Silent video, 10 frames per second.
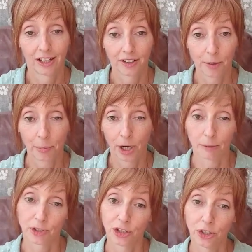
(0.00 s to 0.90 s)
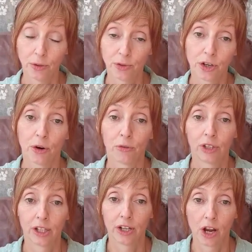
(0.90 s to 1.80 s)
then perhaps you don't
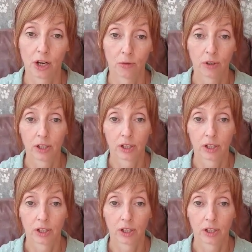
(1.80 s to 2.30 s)
really know